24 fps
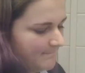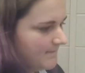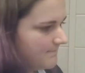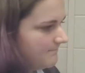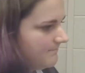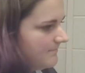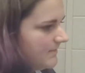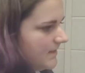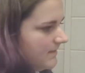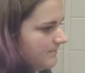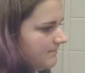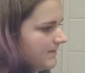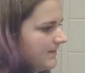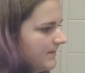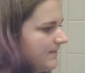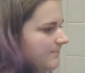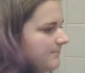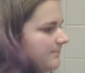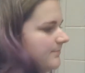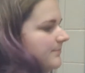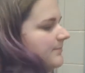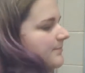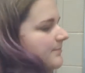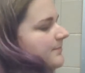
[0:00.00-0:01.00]
maybe
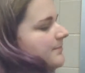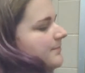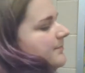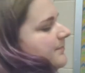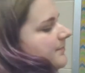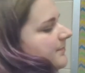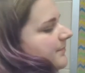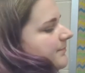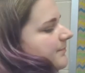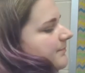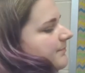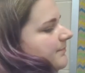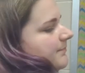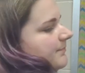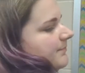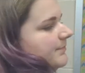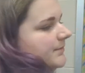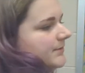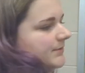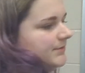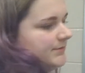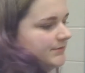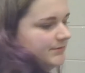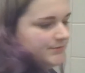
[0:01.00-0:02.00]

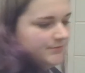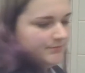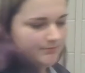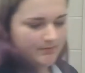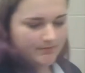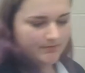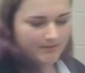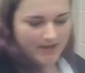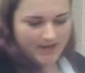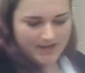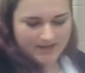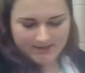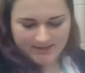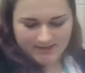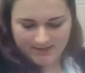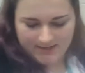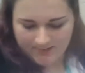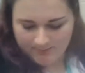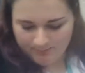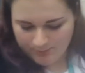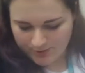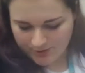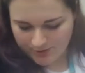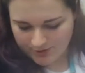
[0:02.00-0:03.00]
blue, red, and
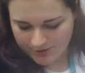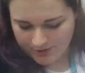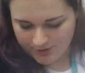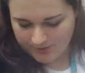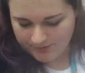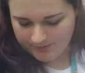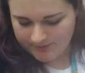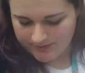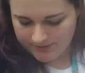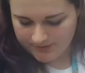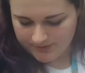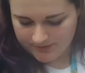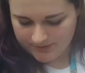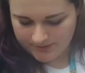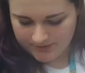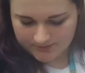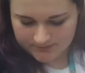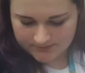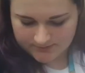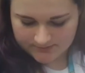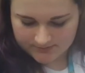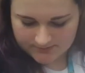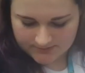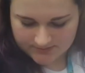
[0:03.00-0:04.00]
purple.
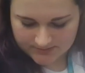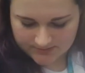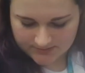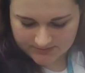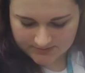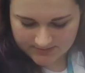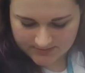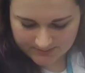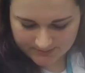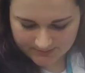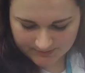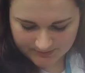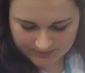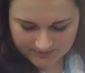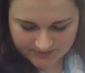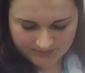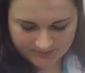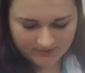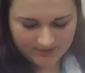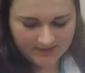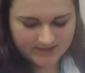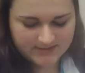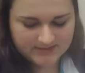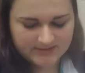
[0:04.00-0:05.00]
So similar to
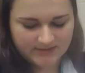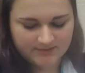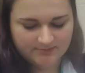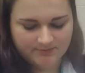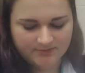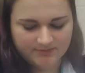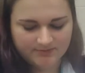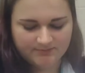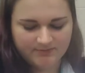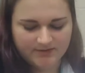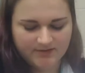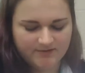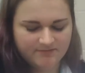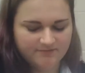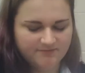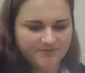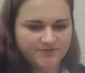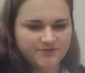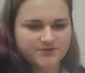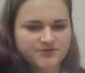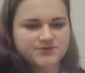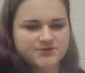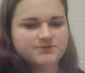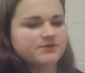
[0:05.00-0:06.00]
what I did with my
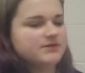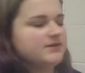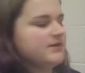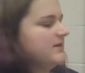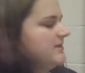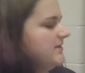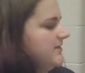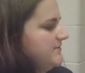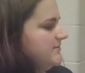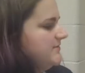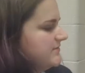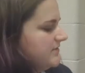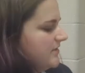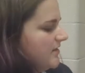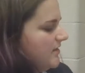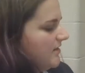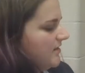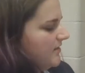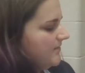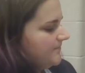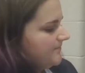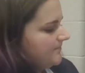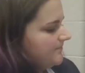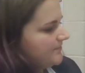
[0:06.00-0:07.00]
first one that you
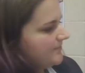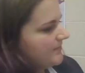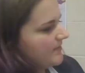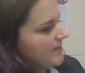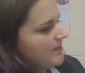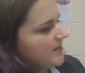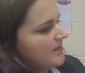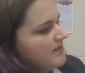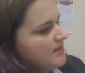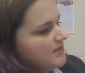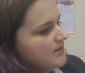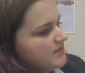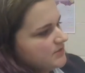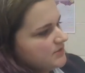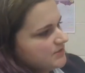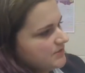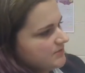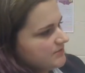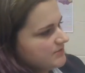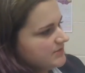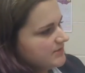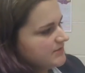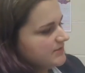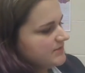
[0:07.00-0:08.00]
saw. So
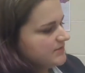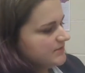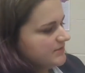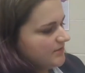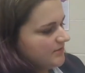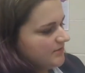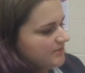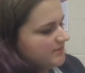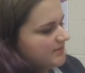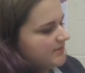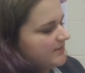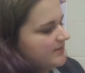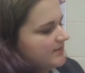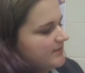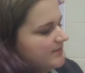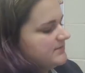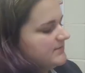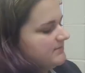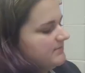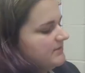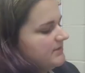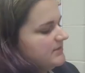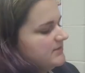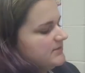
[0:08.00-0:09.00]
to start this,
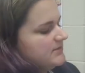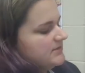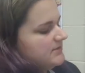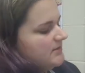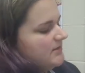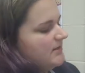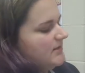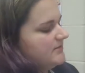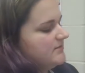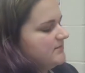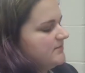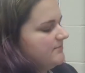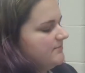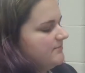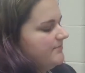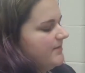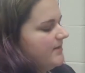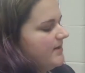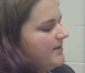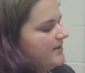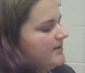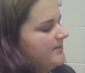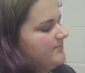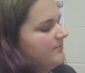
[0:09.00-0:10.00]
I'm going to start at the
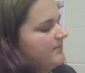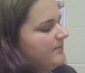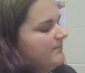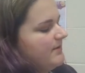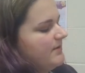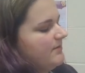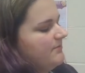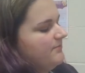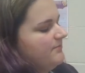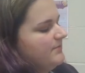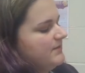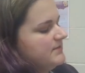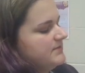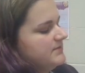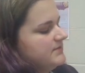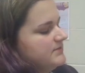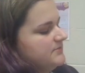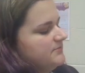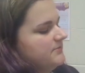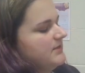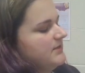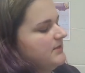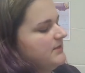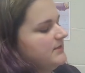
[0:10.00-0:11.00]
bottom where my wrist
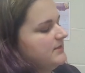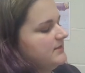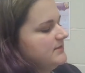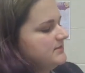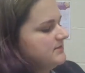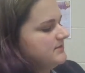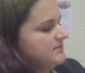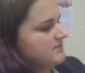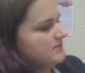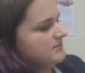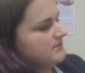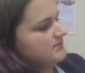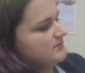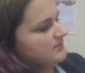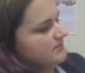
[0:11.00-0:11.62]
was.